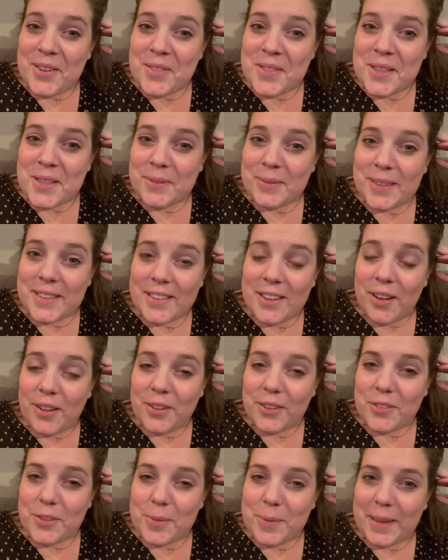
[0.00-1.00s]
this was all
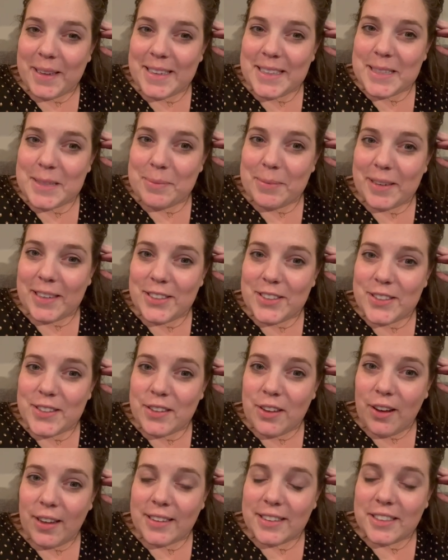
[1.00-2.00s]
over the place, but I just
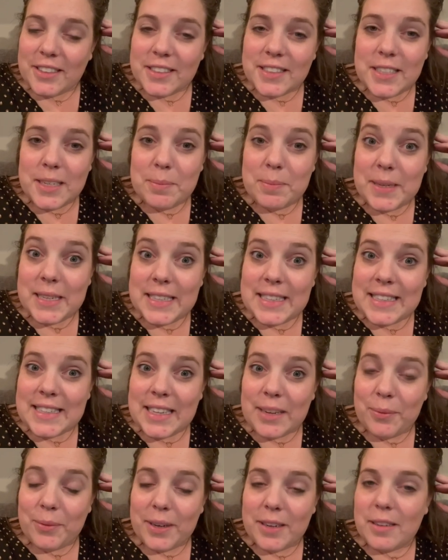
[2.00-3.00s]
caught little tidbits
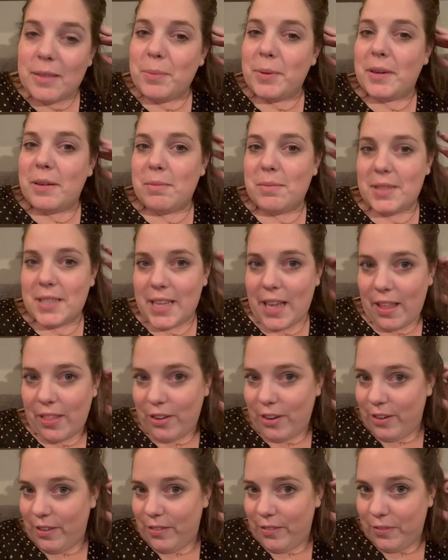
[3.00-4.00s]
and wanted to put them
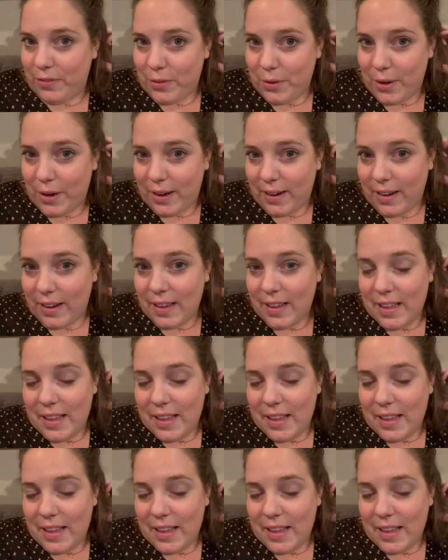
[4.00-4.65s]
together for